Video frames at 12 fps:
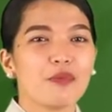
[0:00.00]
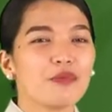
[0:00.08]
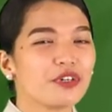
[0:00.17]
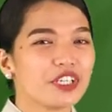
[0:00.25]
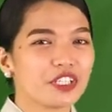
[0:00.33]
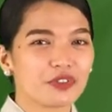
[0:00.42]

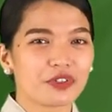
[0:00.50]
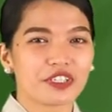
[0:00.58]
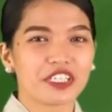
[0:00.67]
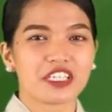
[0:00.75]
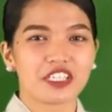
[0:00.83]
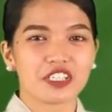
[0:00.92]

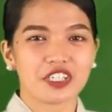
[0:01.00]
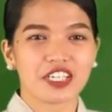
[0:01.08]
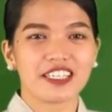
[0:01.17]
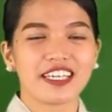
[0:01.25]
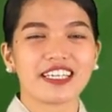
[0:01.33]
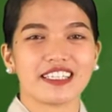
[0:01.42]
monitoring
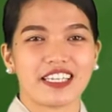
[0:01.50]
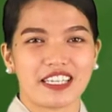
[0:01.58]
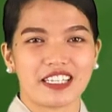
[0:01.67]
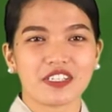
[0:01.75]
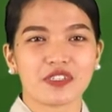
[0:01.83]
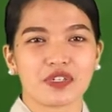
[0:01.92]
kitchen and
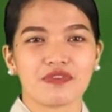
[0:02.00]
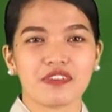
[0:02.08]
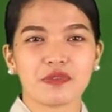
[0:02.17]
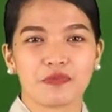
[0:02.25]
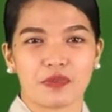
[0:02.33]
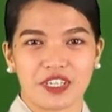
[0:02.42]
dining
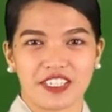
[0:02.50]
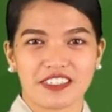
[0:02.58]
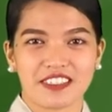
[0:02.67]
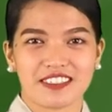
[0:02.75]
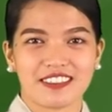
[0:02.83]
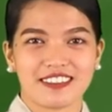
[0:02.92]
service
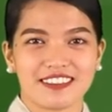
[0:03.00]
points.